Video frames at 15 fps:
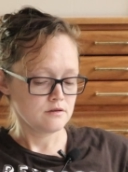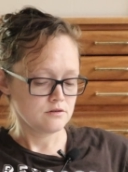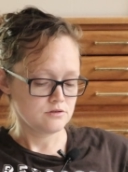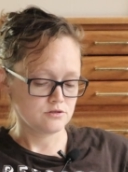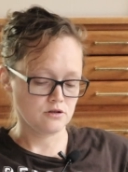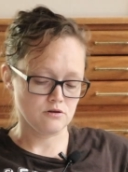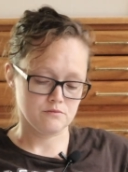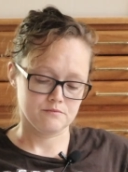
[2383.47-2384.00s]

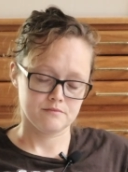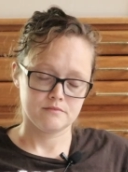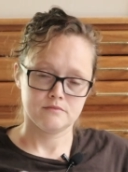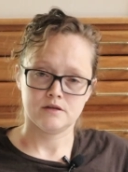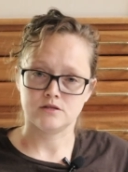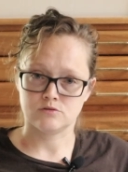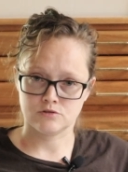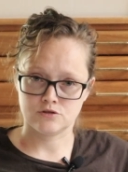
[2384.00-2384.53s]
So
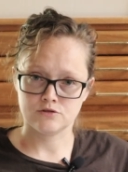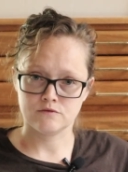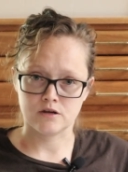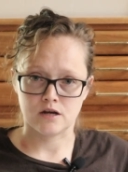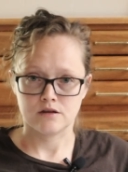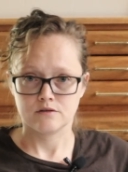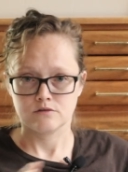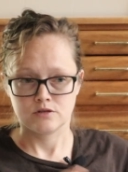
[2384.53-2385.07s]
that's what you
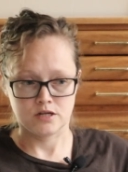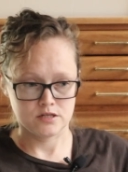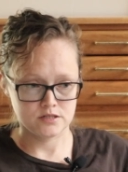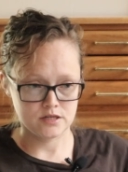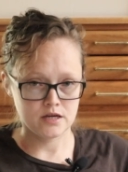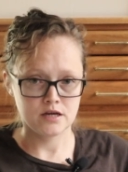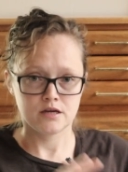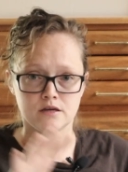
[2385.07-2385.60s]
got,
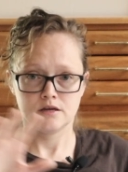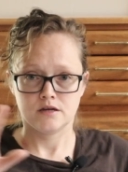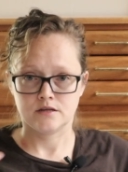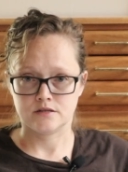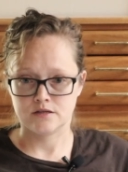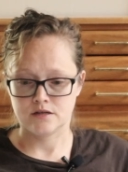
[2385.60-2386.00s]
test A and